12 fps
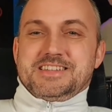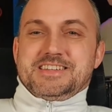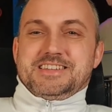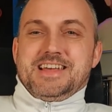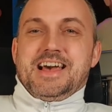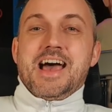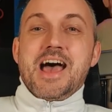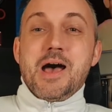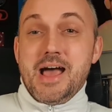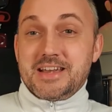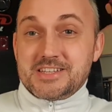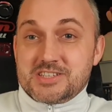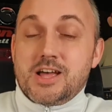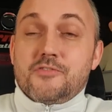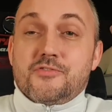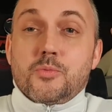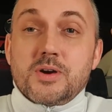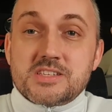Sha. And it's tough
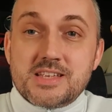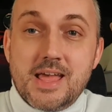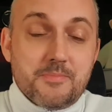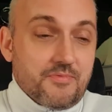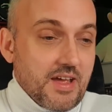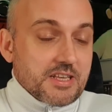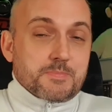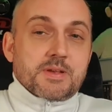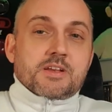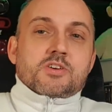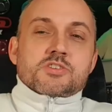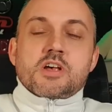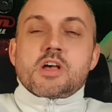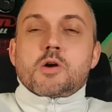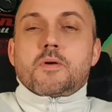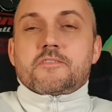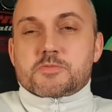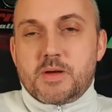for West Ham fans, because
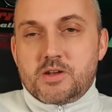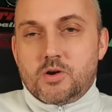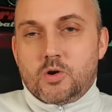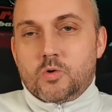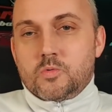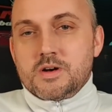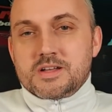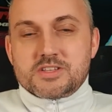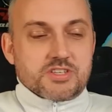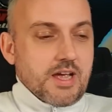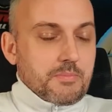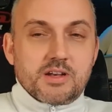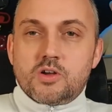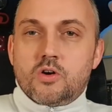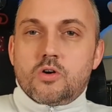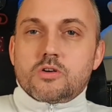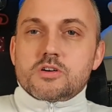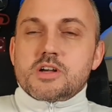we've spent all summer
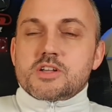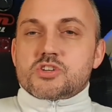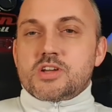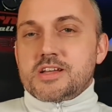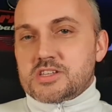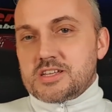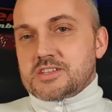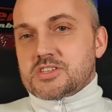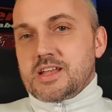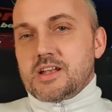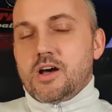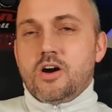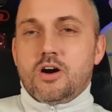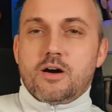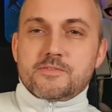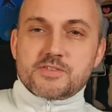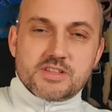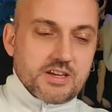long chasing
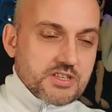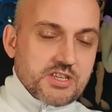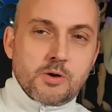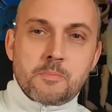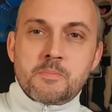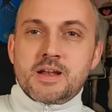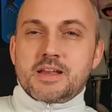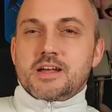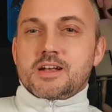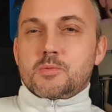centre-half for thirty-odd million,